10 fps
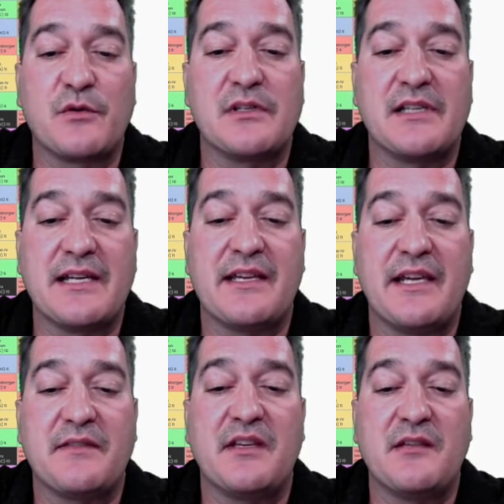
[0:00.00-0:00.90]
I really
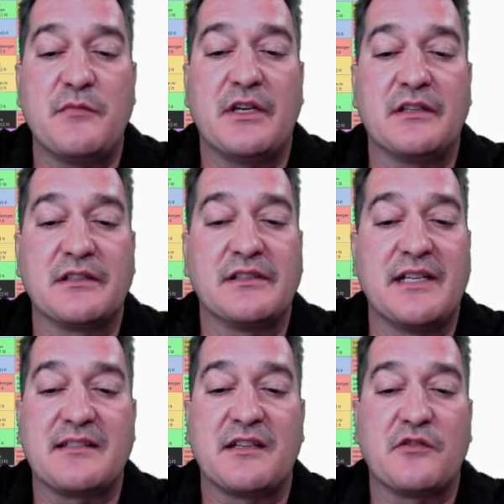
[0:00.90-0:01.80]
like Anthony
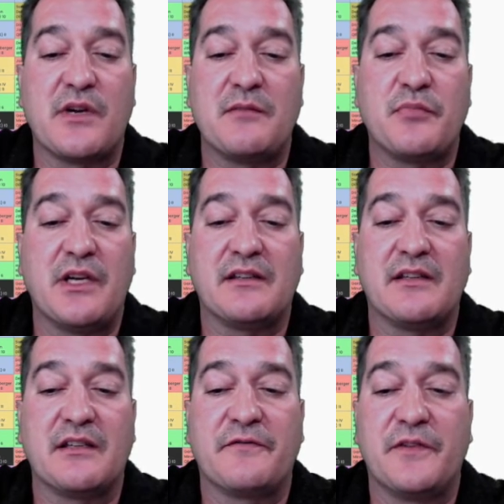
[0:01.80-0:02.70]
Miller, and that's a great
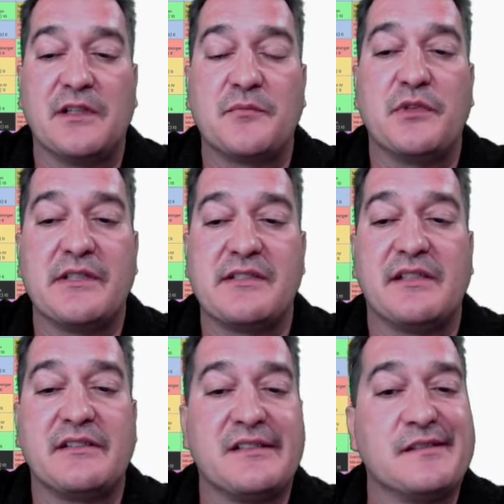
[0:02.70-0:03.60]
pick there. Phillip Lindsay